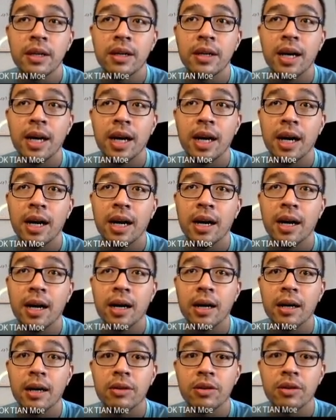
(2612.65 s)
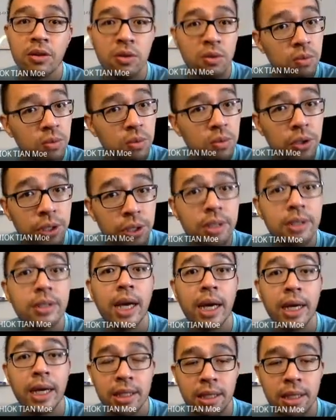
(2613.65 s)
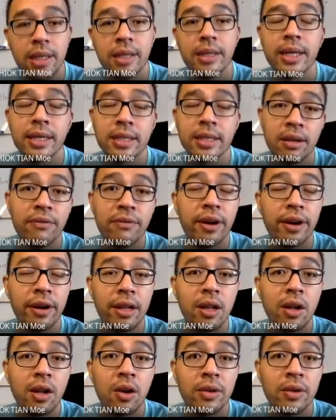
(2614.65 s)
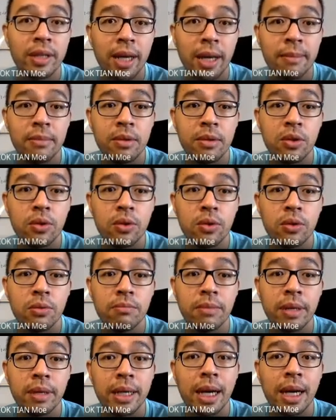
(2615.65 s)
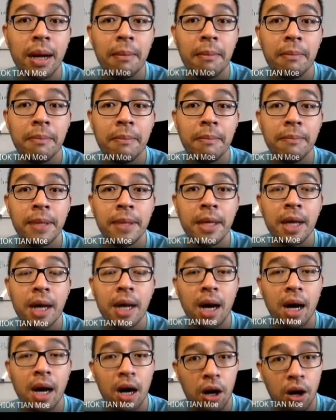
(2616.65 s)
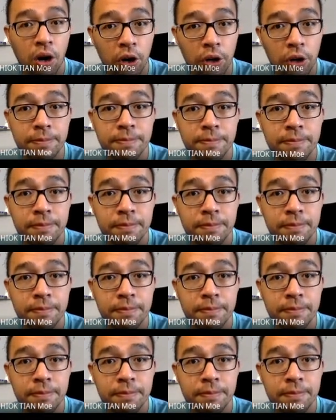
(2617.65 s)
wood actually takes a very long time to become hot.